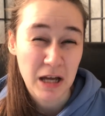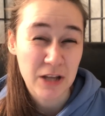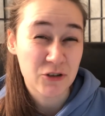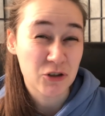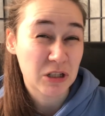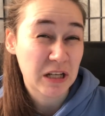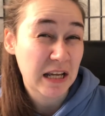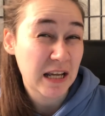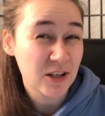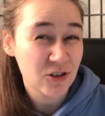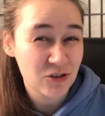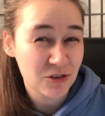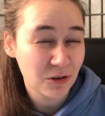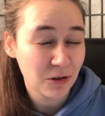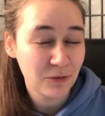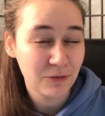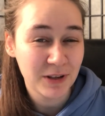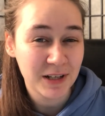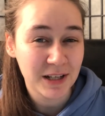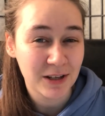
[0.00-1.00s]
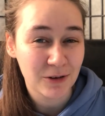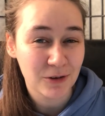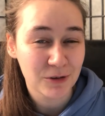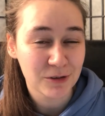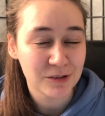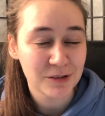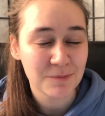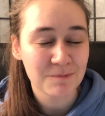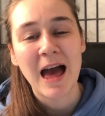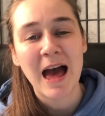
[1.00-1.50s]
educational
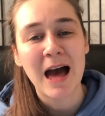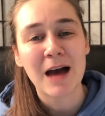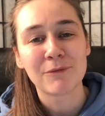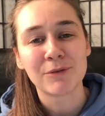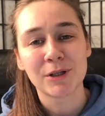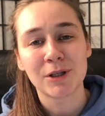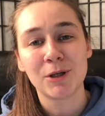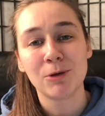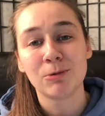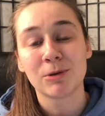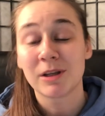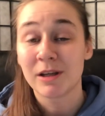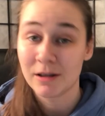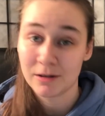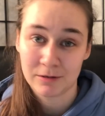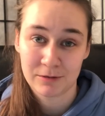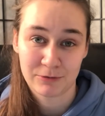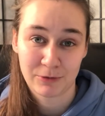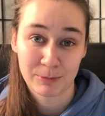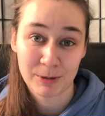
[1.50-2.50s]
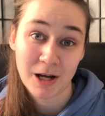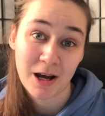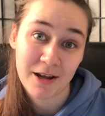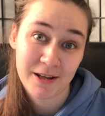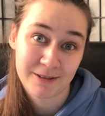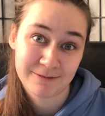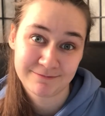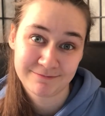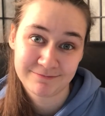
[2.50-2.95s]
videos, have a cute kiss from Gaia.